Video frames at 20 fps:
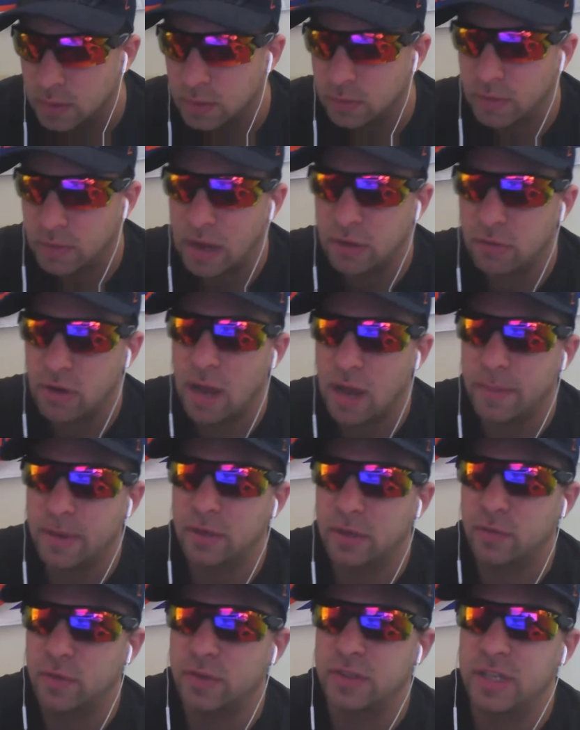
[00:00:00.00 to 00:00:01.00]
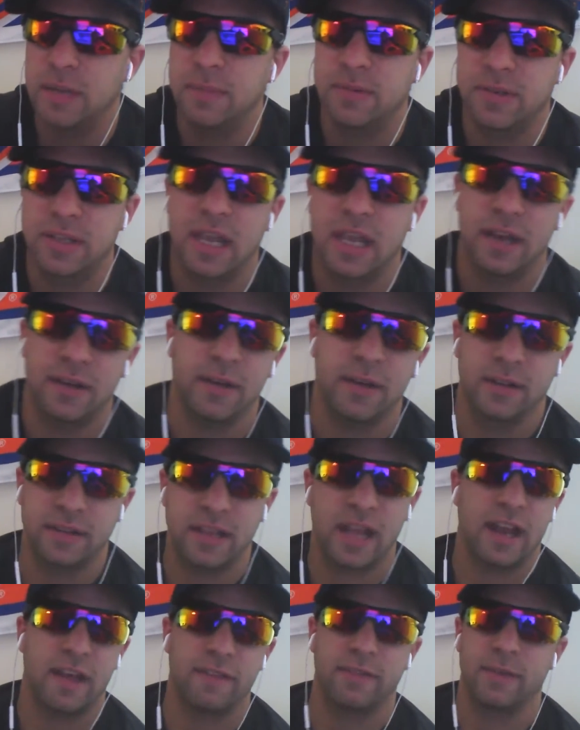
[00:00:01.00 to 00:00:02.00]
The round robin is for teams that
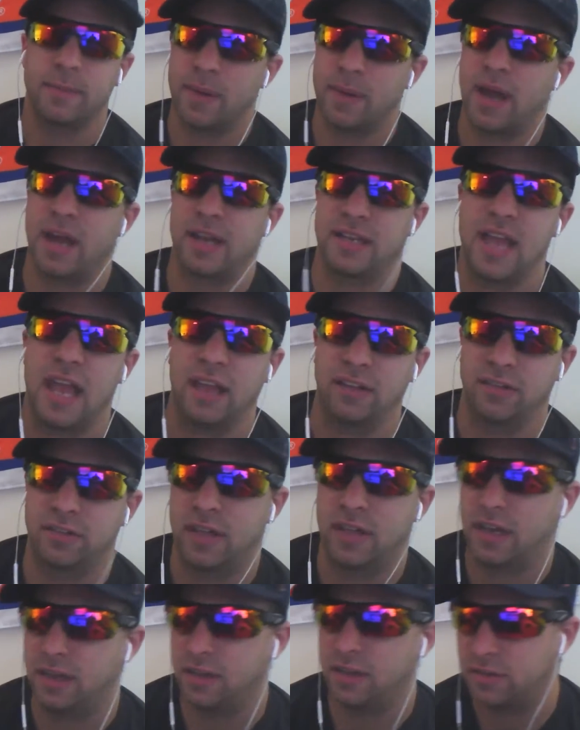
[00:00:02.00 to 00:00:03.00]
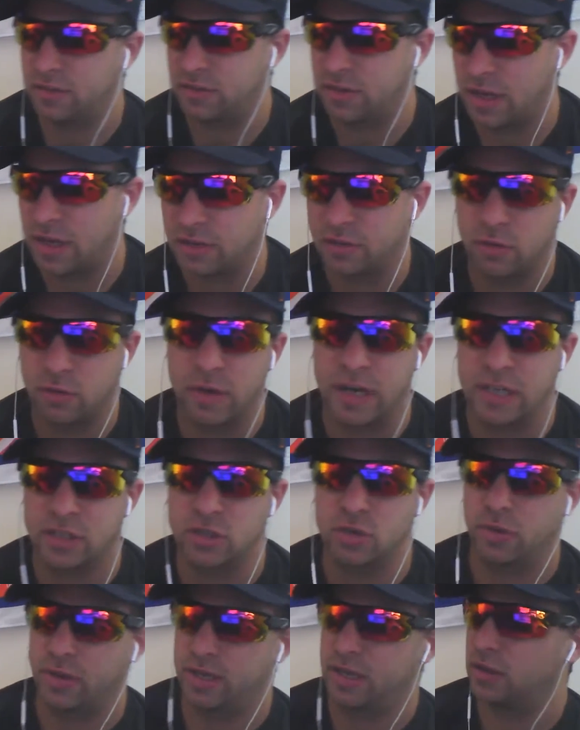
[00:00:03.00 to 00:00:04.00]
have the bye. Yes, that is correct,
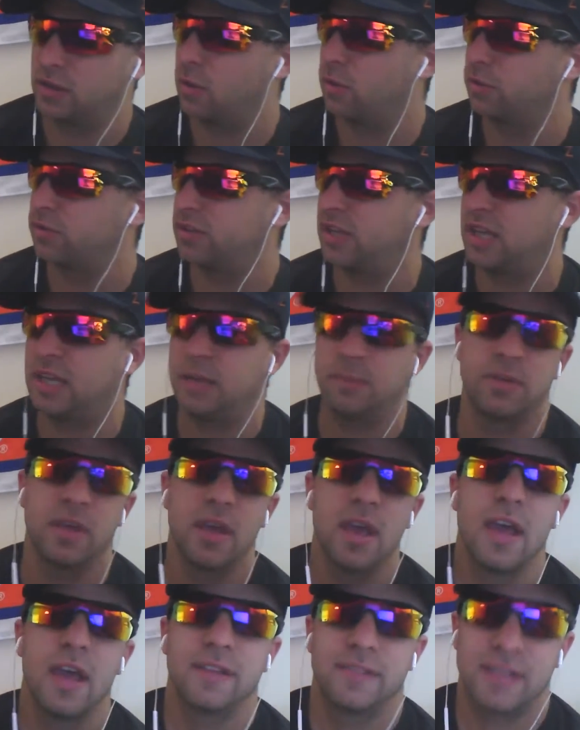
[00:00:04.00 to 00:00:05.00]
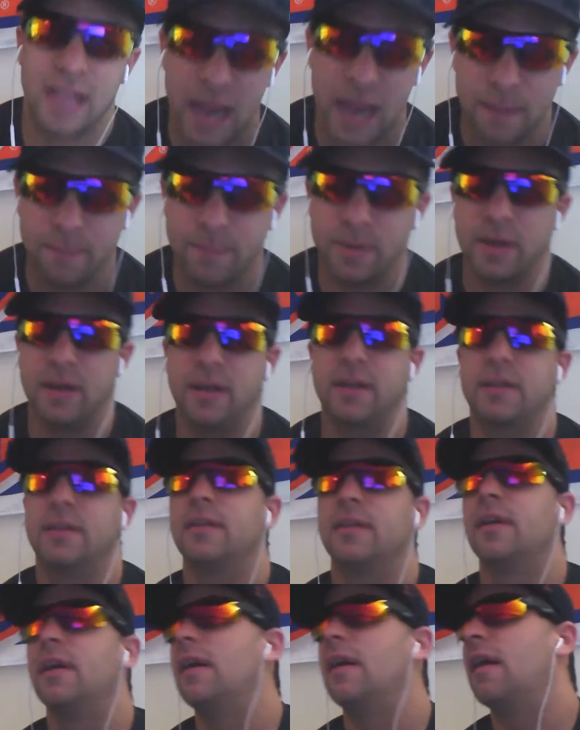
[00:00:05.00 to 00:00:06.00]
Julian. Those teams, Tampa,
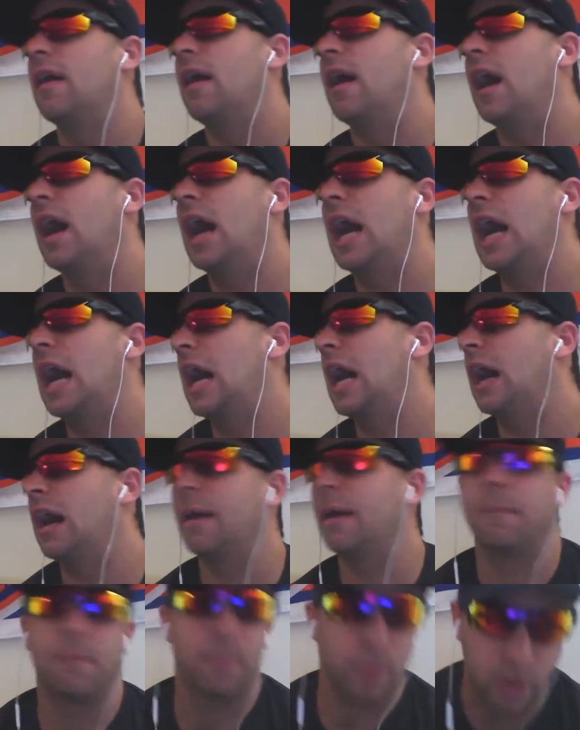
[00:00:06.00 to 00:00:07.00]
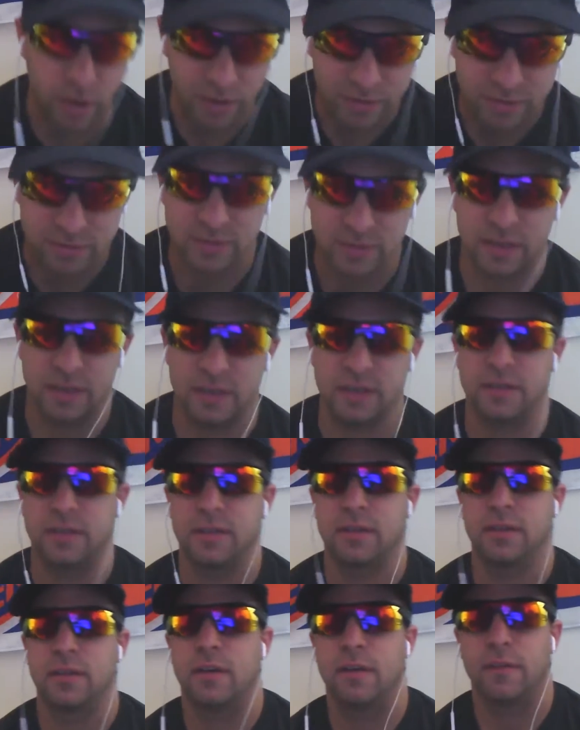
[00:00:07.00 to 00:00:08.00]

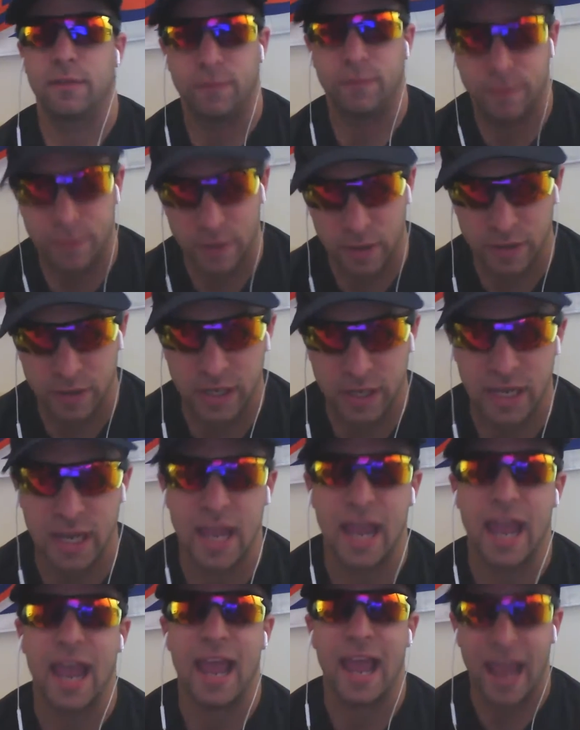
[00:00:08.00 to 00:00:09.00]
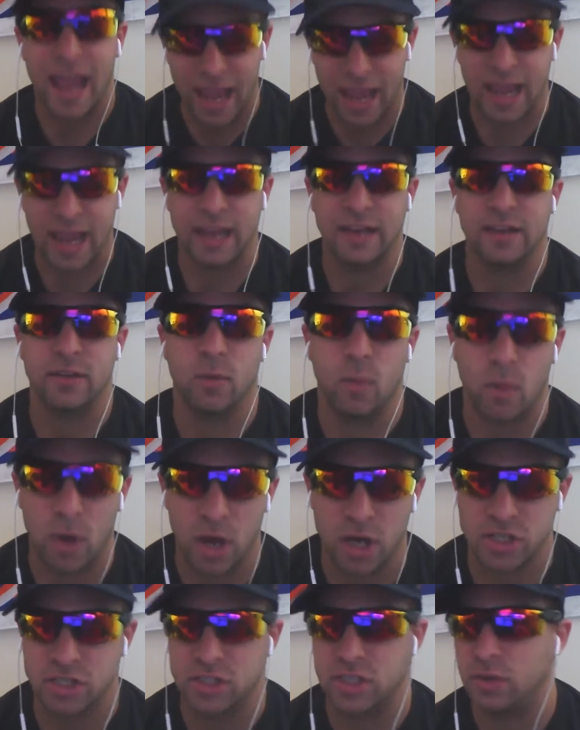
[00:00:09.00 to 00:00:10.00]
Boston, Philly, and
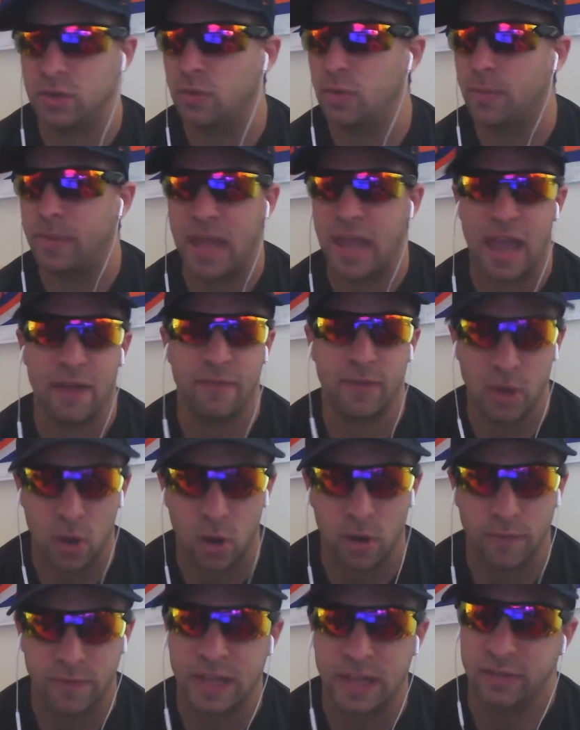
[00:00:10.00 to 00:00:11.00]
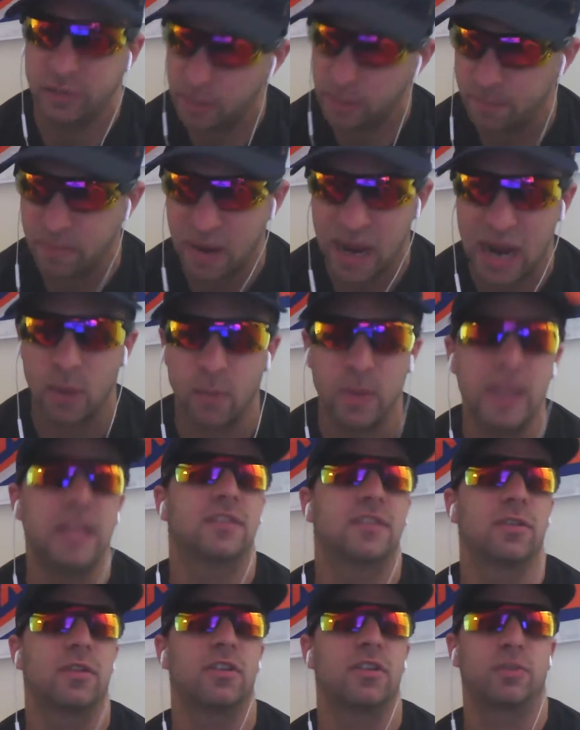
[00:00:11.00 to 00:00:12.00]
Washington will be having off. That's their bye week,
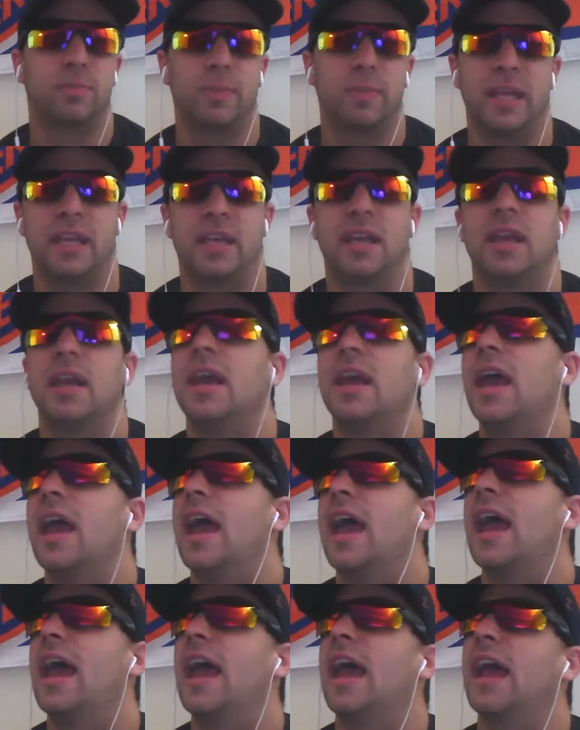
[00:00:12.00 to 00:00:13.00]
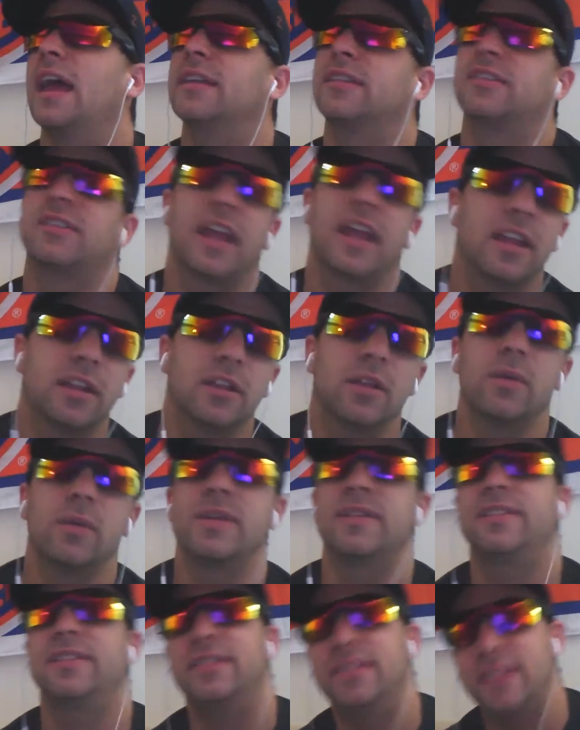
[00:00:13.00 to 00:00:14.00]
so to speak. And St.
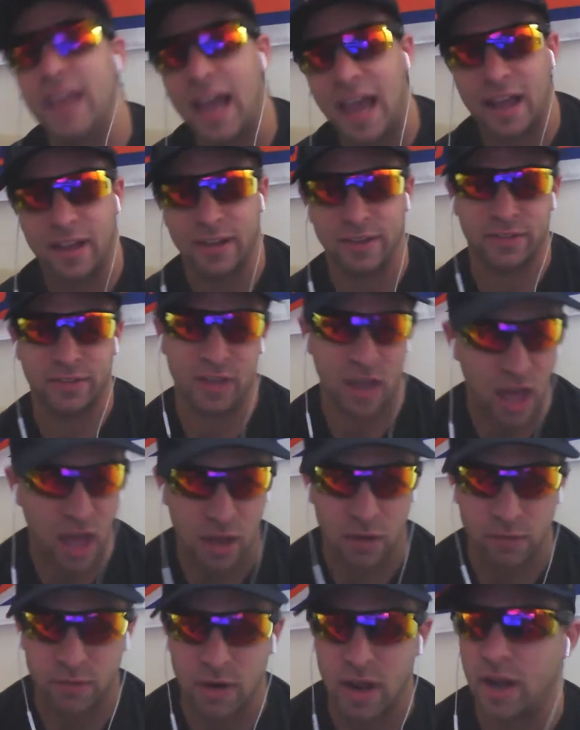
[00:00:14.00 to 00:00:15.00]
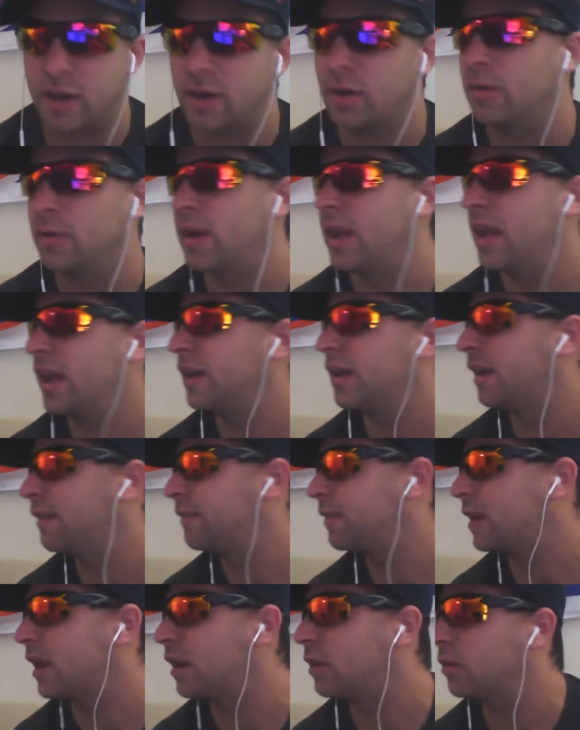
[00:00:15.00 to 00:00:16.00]
Louis, Dallas, Colorado, and I
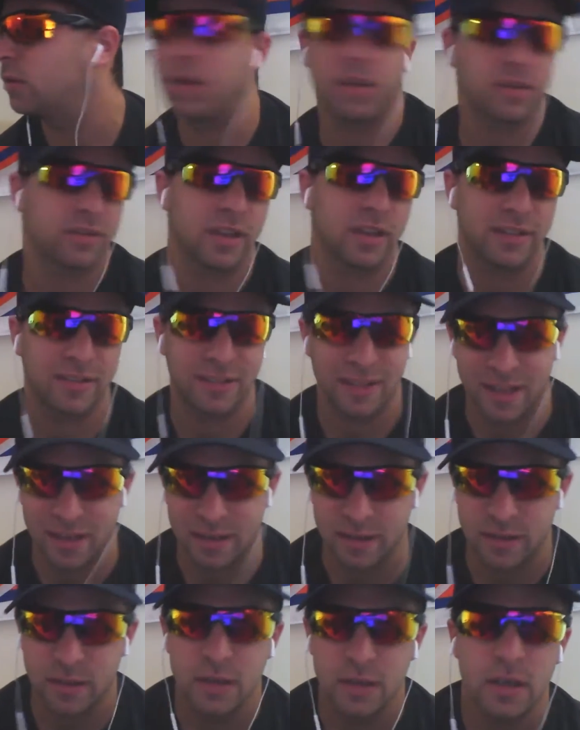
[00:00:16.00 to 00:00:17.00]
forgot who else I said.